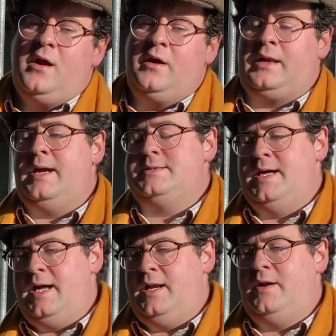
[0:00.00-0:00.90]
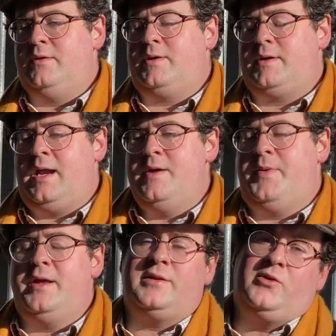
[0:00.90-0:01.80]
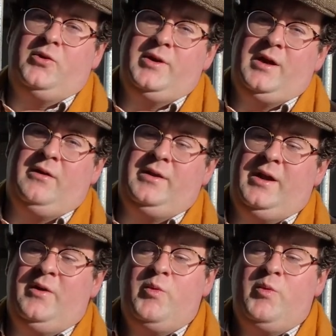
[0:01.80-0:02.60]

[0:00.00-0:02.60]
Our clientele and our client base is growing year on year,